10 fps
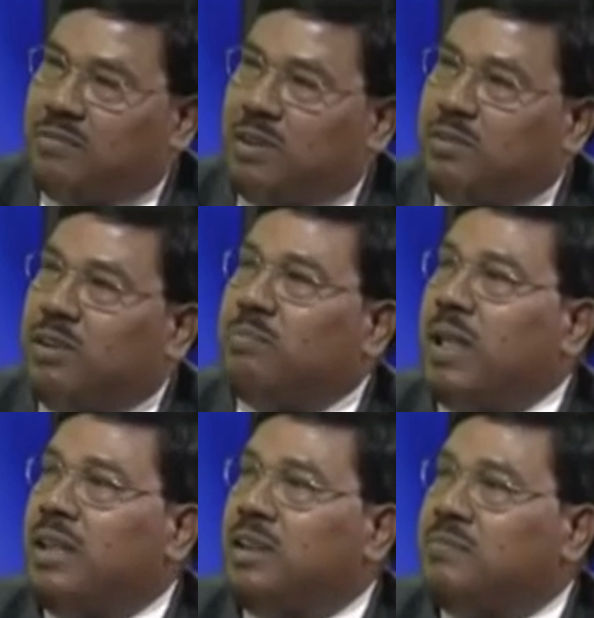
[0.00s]
we are
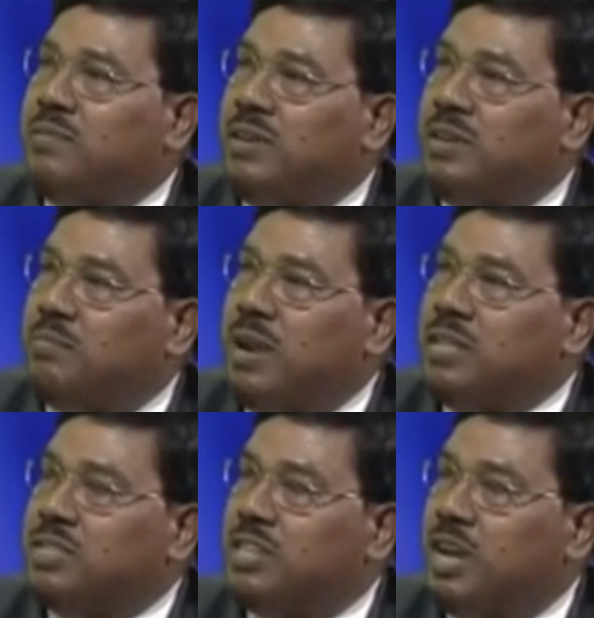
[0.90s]
planning for
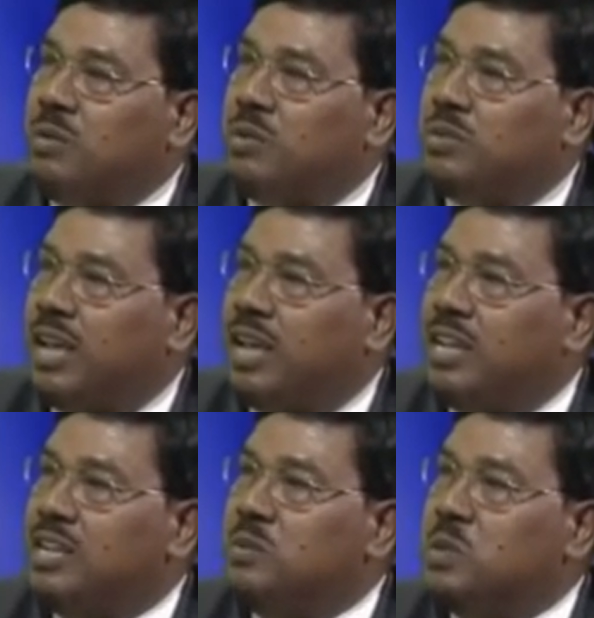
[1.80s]
branching out to the
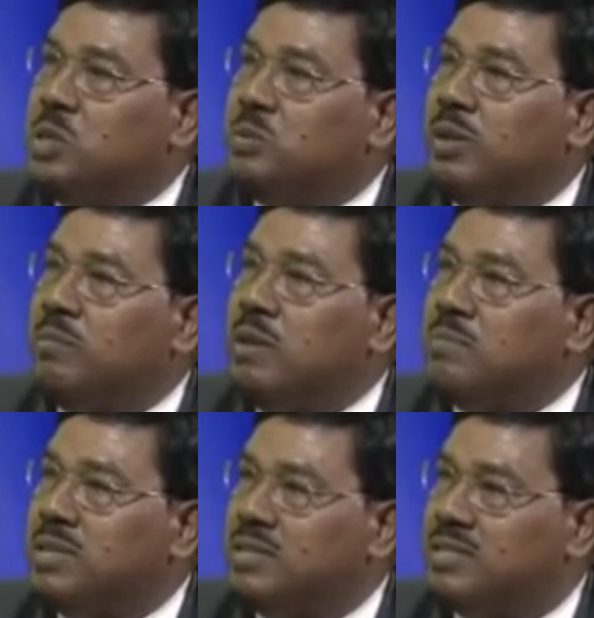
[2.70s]
individual
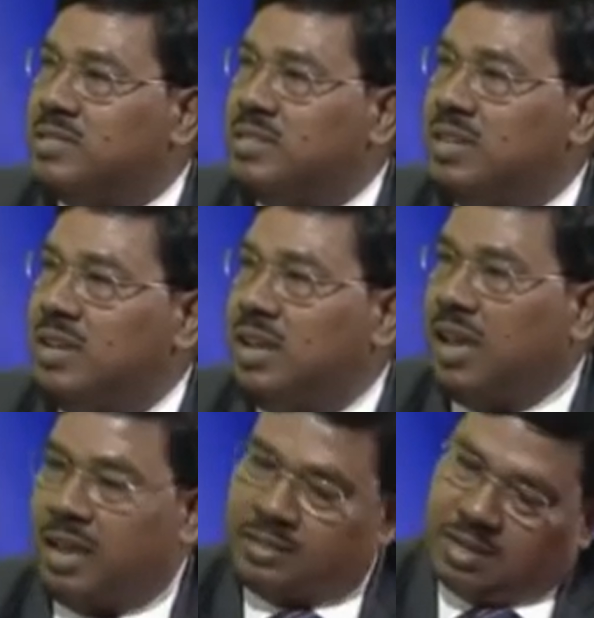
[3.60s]
members.
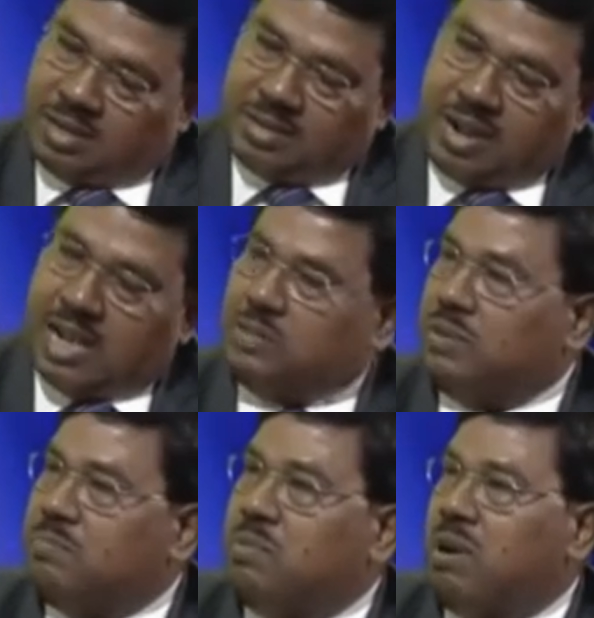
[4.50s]
It's a
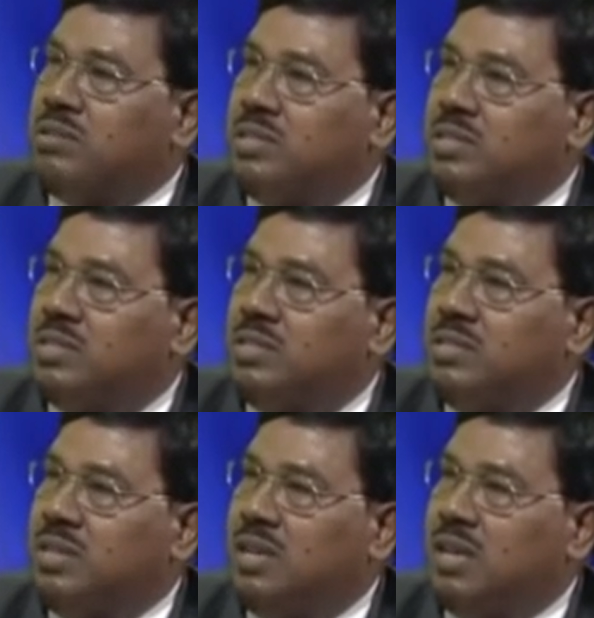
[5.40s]
gradual process,
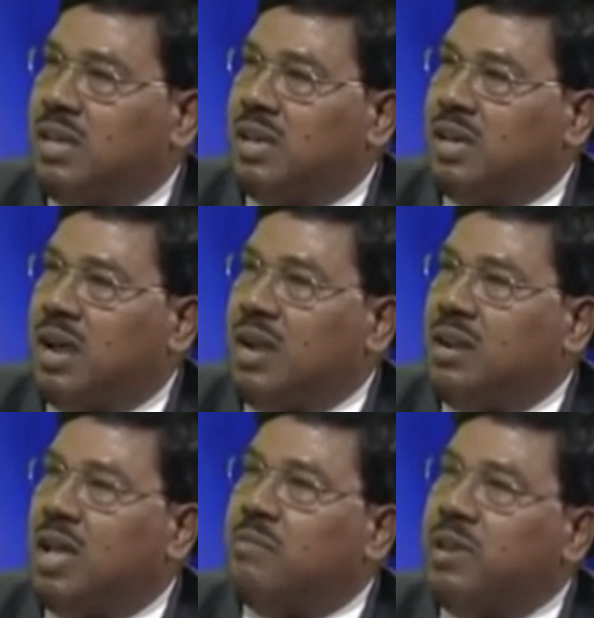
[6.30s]

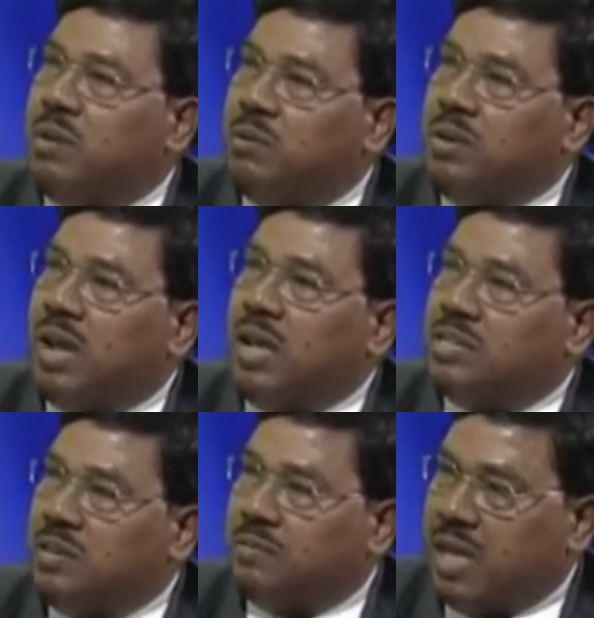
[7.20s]
and we could
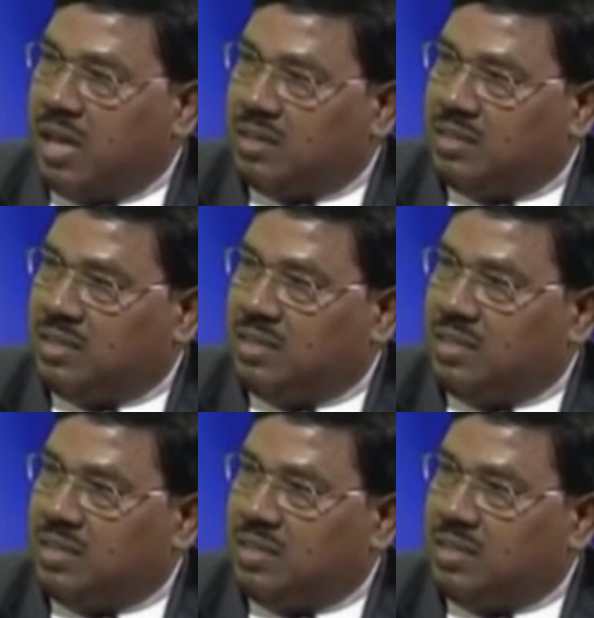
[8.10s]
achieve that.